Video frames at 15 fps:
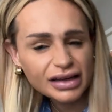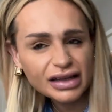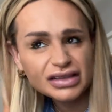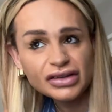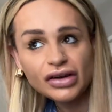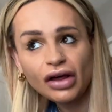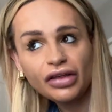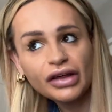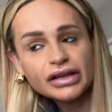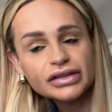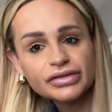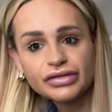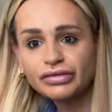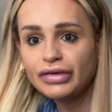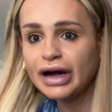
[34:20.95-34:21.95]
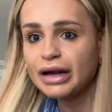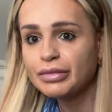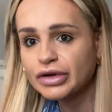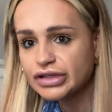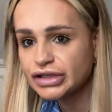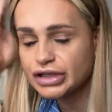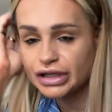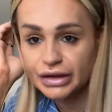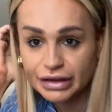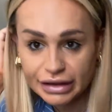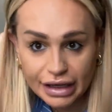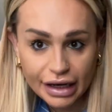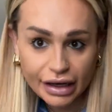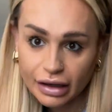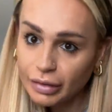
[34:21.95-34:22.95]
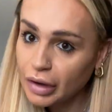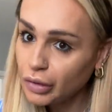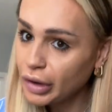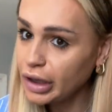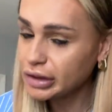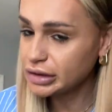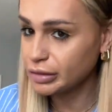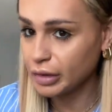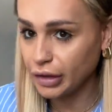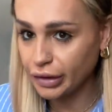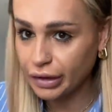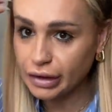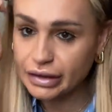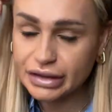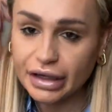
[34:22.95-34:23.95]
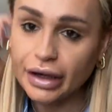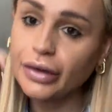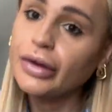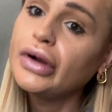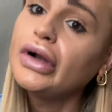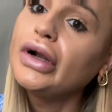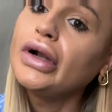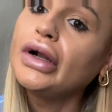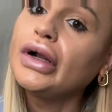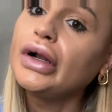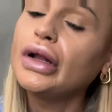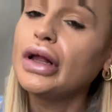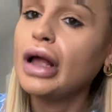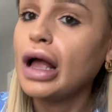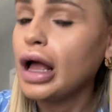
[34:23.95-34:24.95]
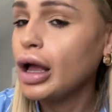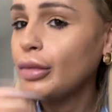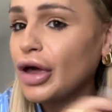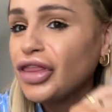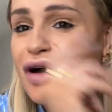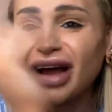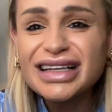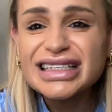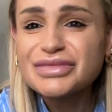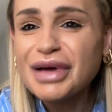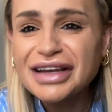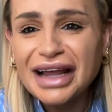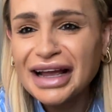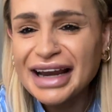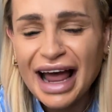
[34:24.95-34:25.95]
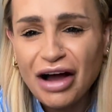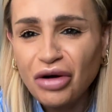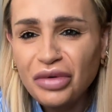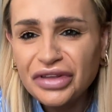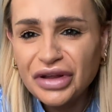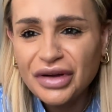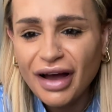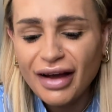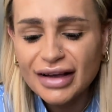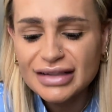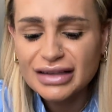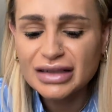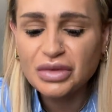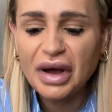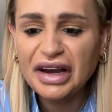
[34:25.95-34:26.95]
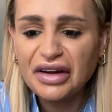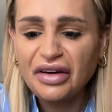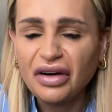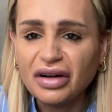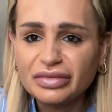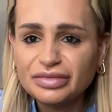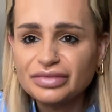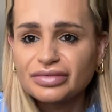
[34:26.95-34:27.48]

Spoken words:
It's nothing really much to do today. I'm at work tomorrow, so. I thought I'd spend like an hour with you guys, because why not?